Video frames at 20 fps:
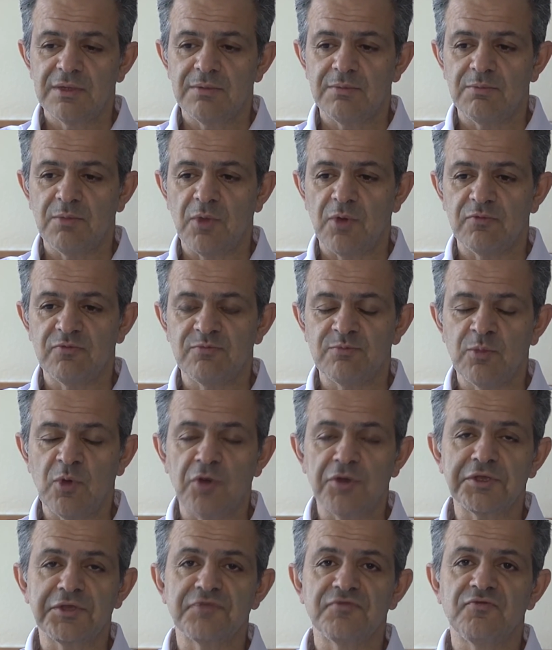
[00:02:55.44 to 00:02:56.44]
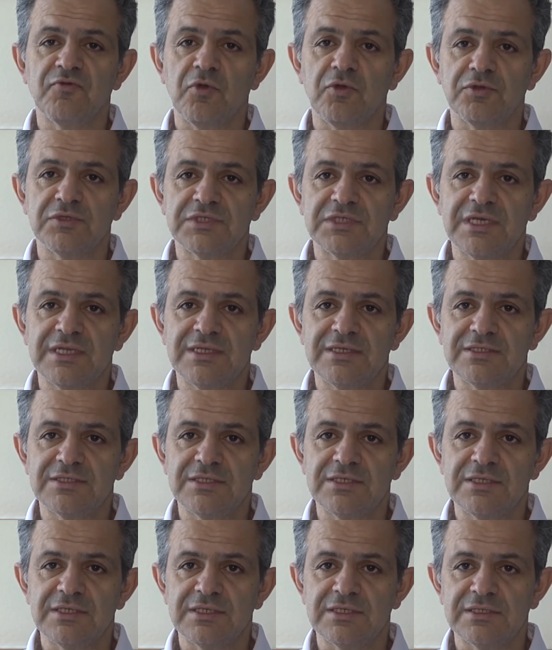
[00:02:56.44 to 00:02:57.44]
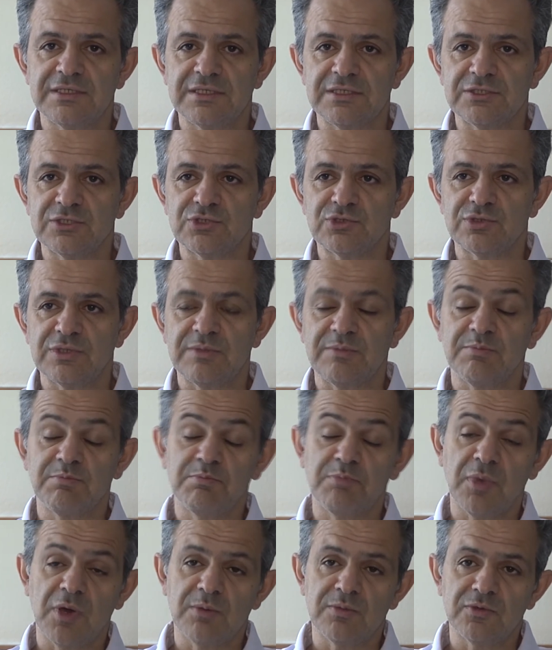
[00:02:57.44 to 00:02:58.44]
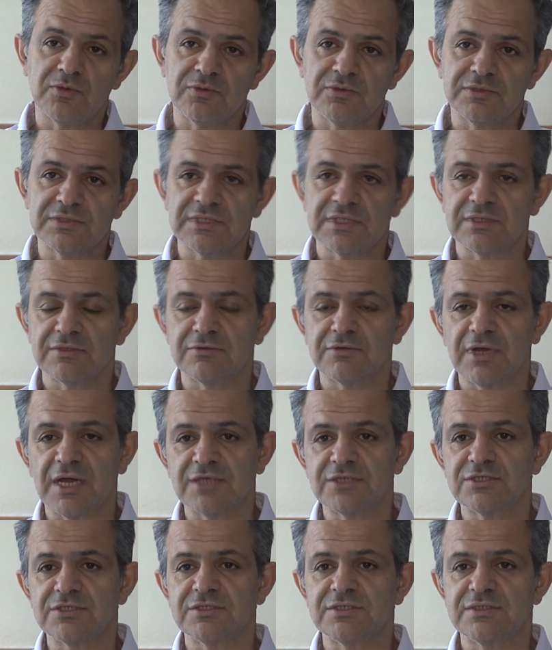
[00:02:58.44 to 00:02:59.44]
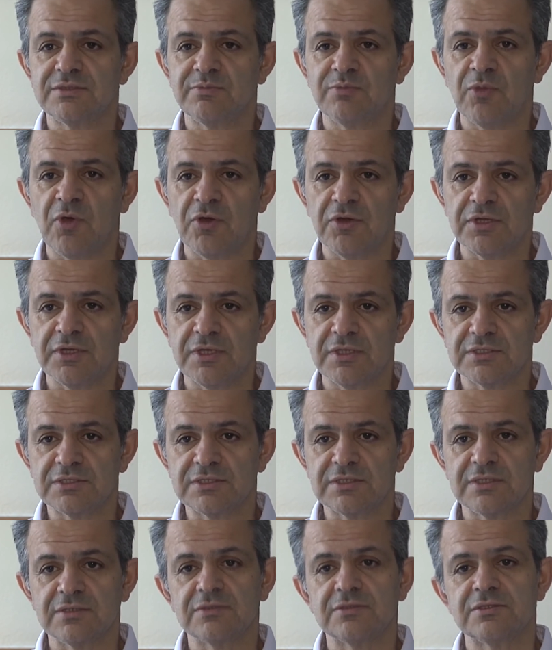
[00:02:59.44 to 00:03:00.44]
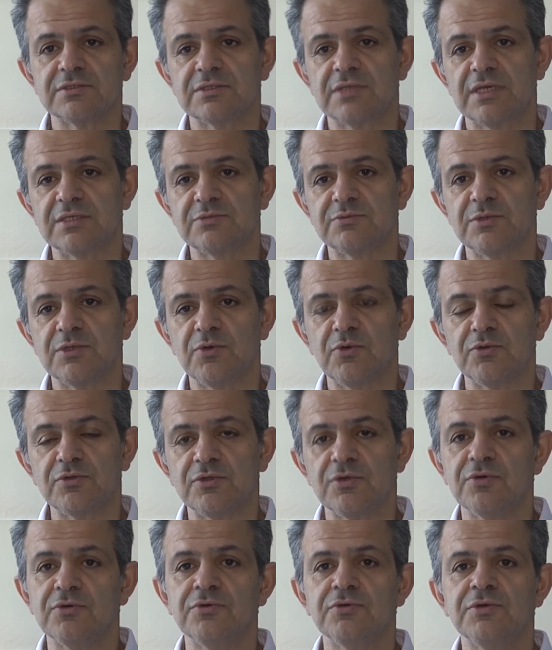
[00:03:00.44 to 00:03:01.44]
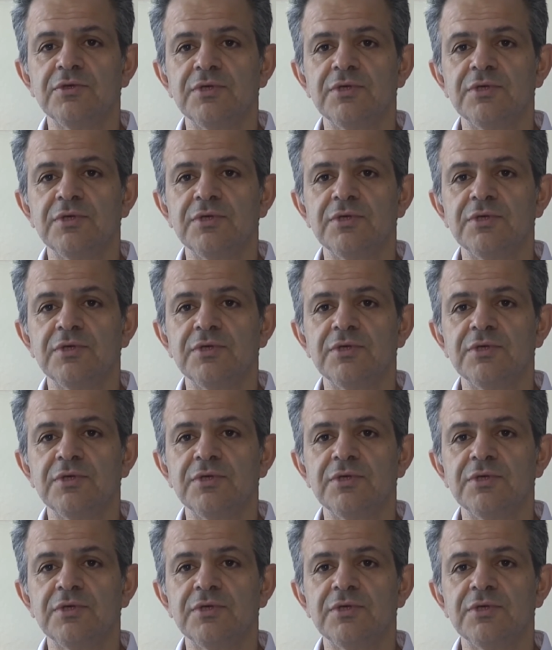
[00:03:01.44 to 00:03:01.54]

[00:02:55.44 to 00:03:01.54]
market volatility and extreme bubbles and crashes in markets that, as we all know,